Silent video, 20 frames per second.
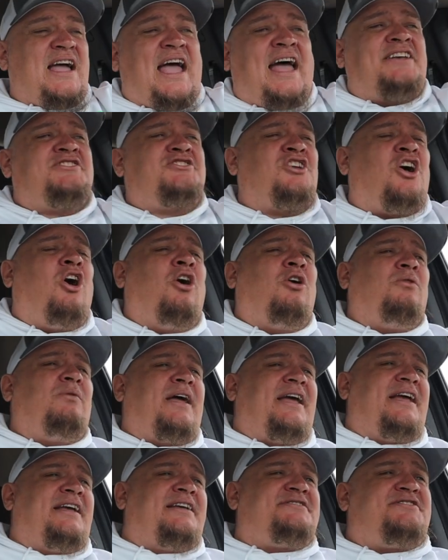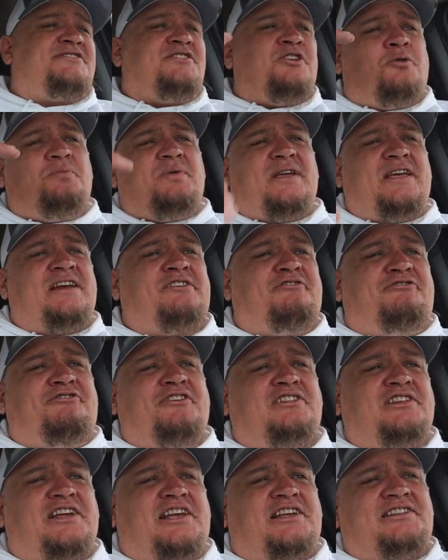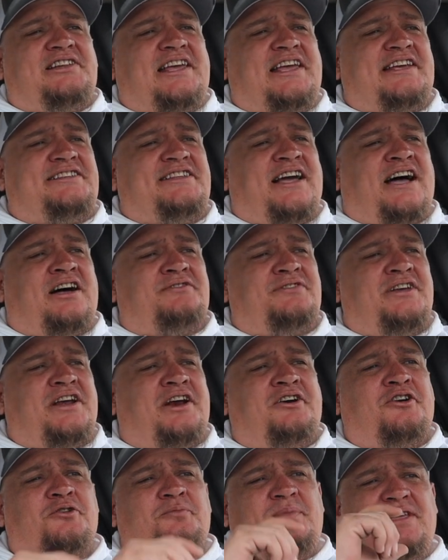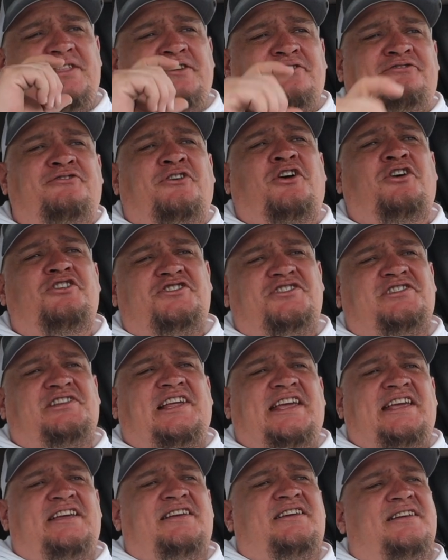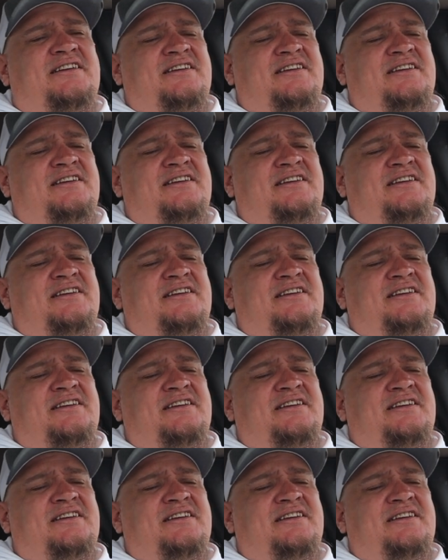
As always, there'll be an affiliate link down there. It'll be the first link.